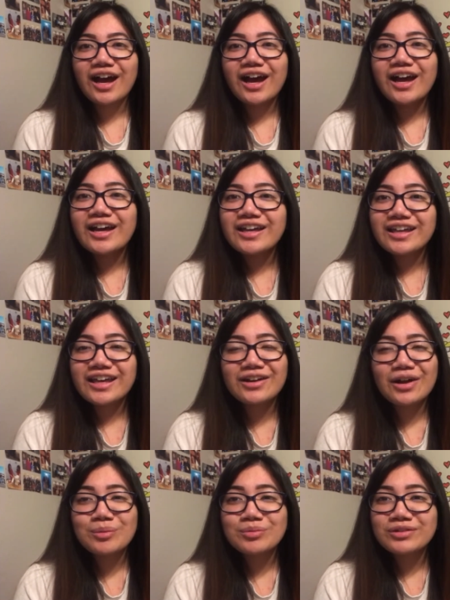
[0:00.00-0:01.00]
I
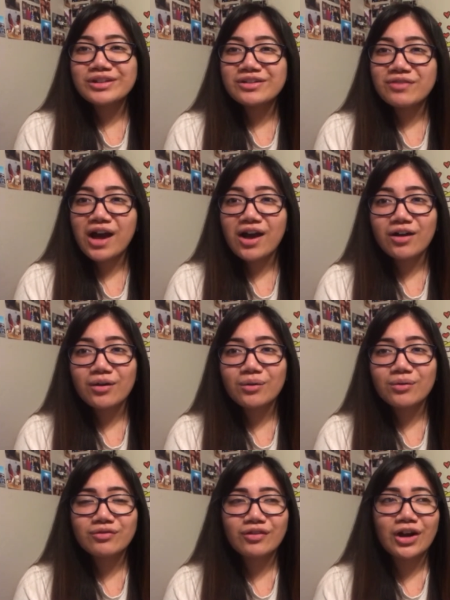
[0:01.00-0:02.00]
cannot believe
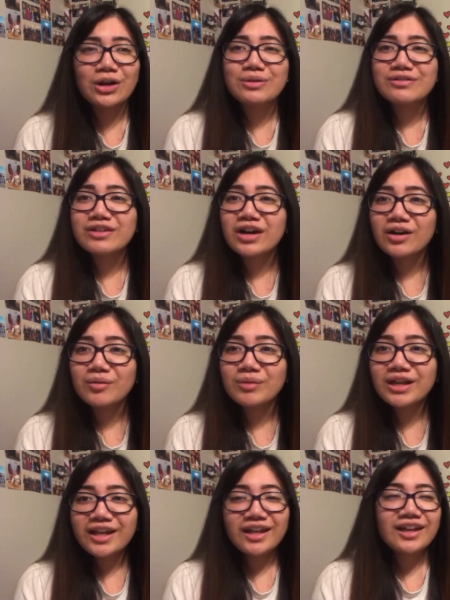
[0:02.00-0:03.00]
how far we've
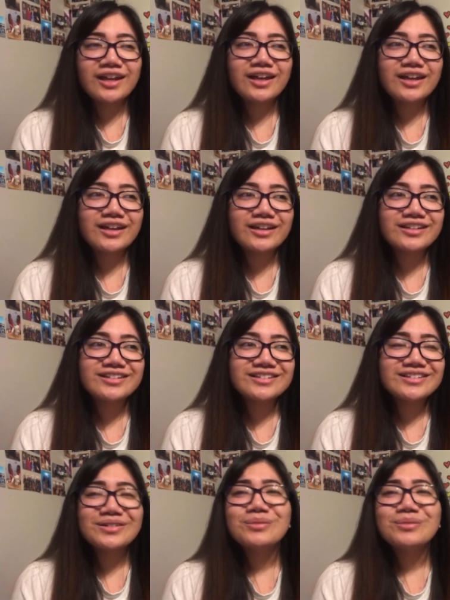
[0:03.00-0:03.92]
come and